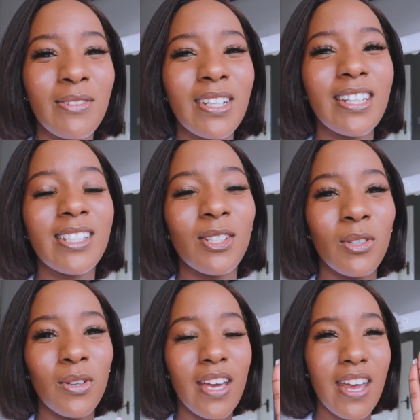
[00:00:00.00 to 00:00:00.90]
with.
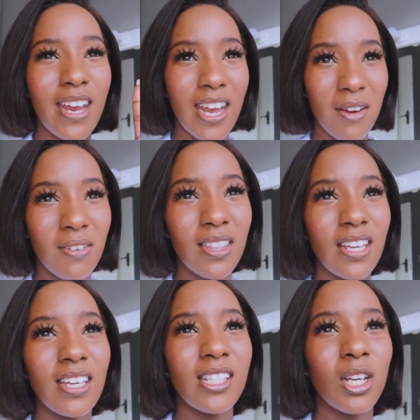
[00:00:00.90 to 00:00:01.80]
So
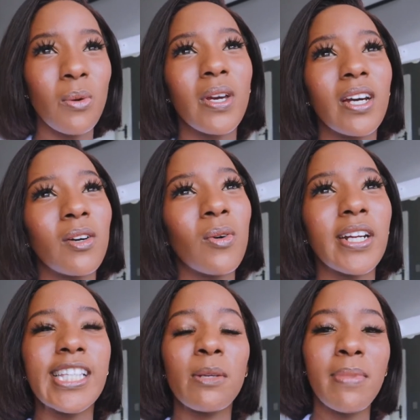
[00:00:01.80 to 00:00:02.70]
everything is going
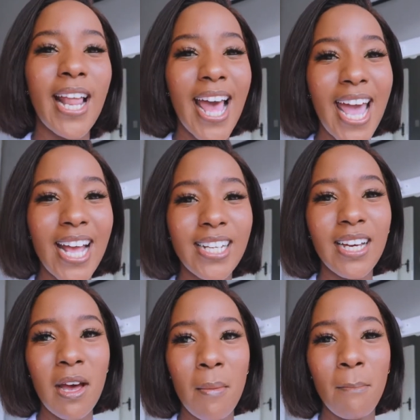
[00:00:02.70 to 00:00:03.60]
according to
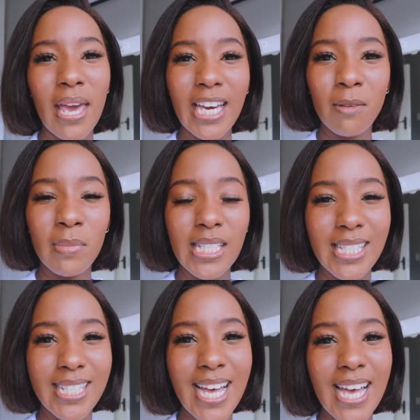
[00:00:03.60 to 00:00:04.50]
plan. Makeup is
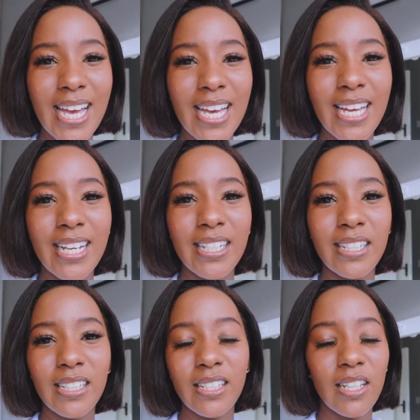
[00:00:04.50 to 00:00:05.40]

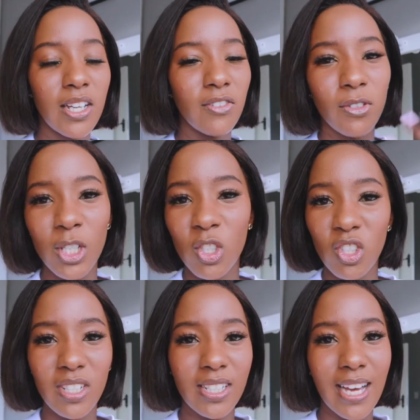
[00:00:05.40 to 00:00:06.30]
done
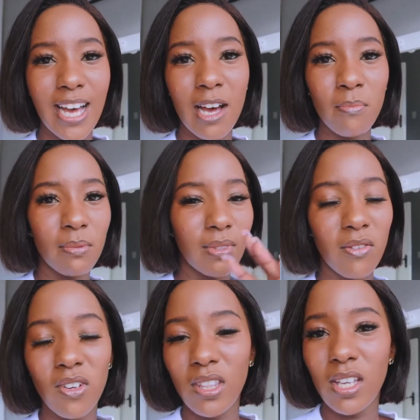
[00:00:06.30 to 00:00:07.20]
freshened up
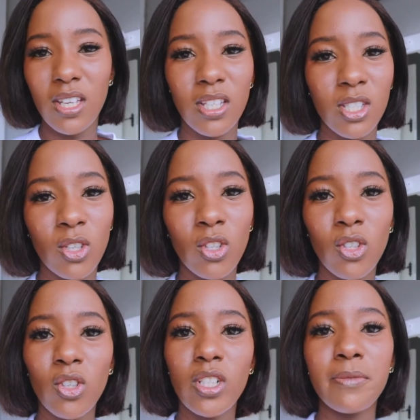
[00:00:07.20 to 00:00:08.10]
everything is
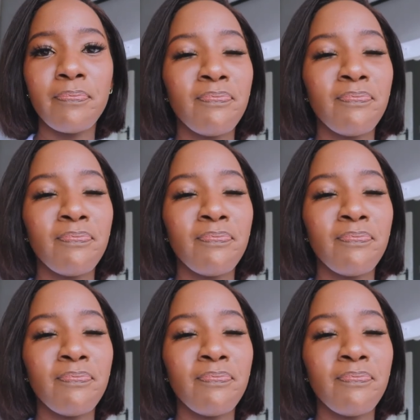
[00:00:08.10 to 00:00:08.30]
good